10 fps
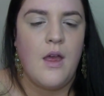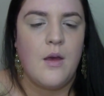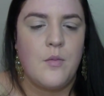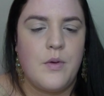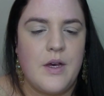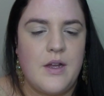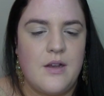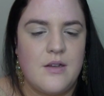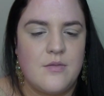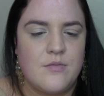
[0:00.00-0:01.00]
But
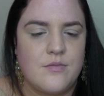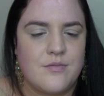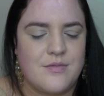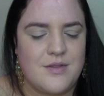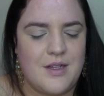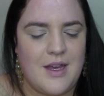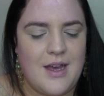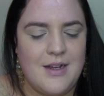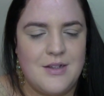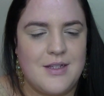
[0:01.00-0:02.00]

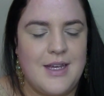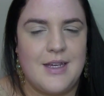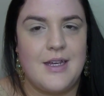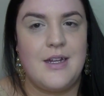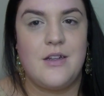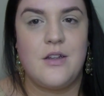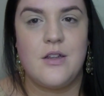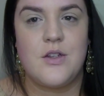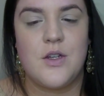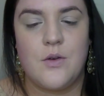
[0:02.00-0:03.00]
I just can't get into
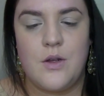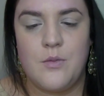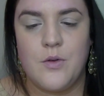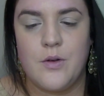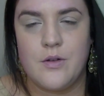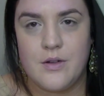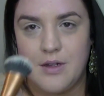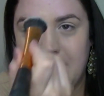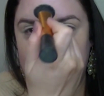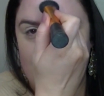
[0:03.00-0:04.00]
the show anymore.
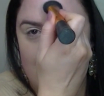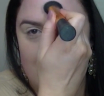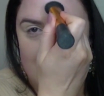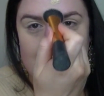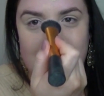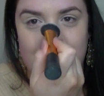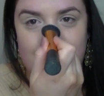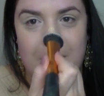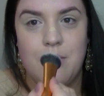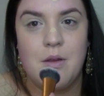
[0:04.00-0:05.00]
I know that's
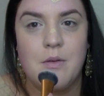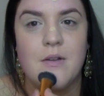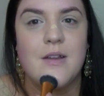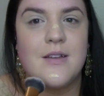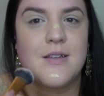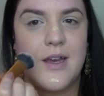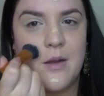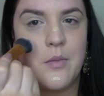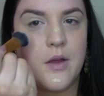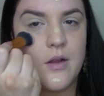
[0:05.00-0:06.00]
probably really
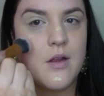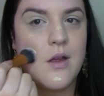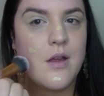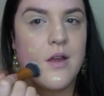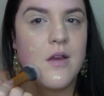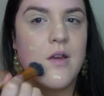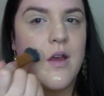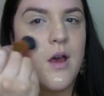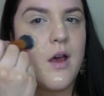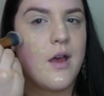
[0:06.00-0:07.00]
sad, but
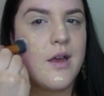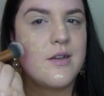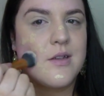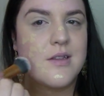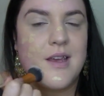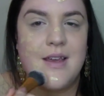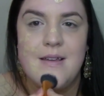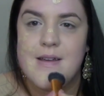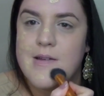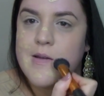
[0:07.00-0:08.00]
I just
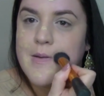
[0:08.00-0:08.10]
can't.